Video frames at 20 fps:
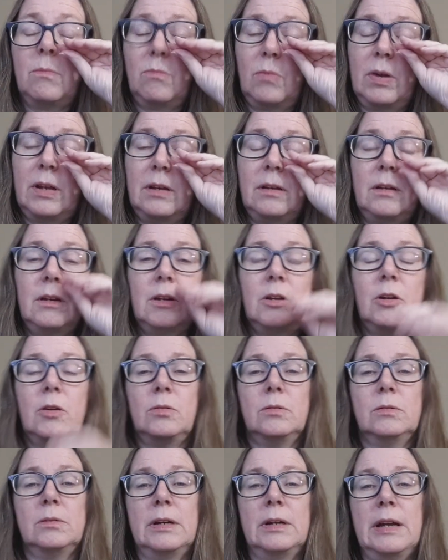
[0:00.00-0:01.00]
When,
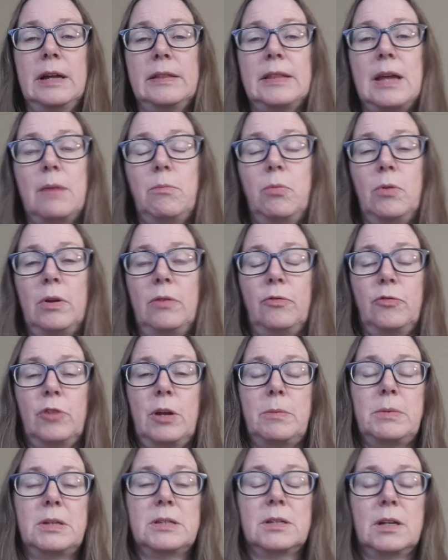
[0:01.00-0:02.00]
at that point,
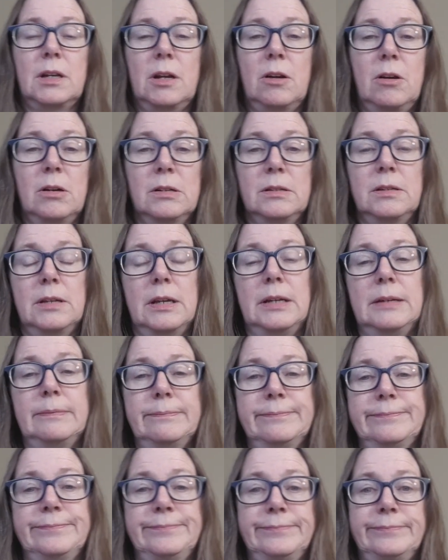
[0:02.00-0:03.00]
framing's going to cost like
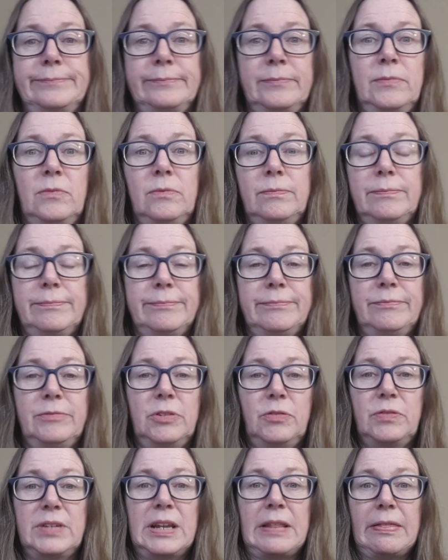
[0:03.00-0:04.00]

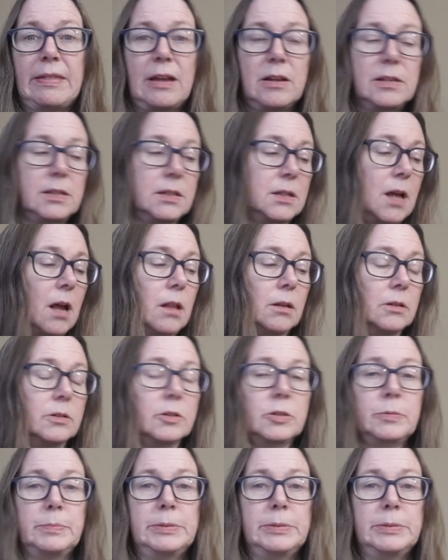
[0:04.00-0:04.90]
$15,000.